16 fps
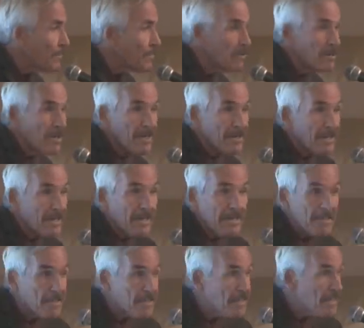They're not
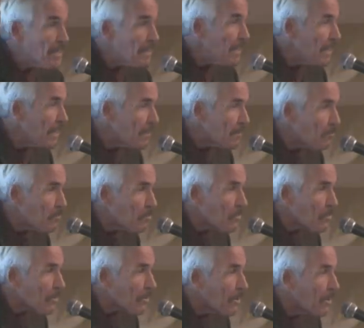getting sick anymore.
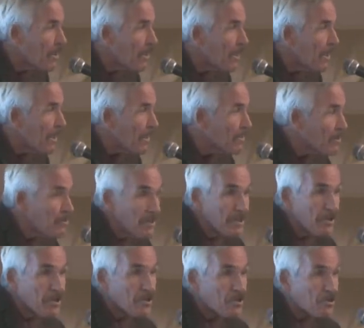They're
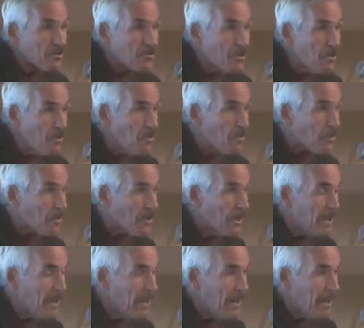in control.
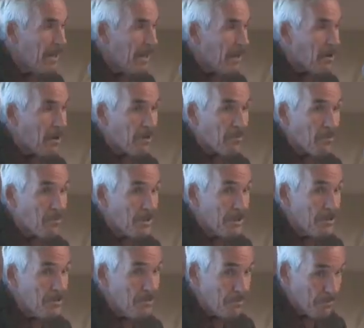Uh,
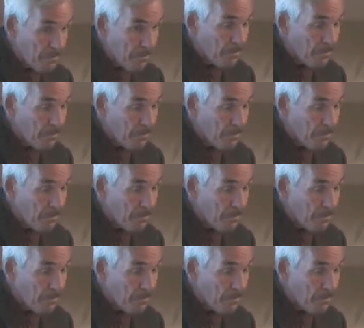when you,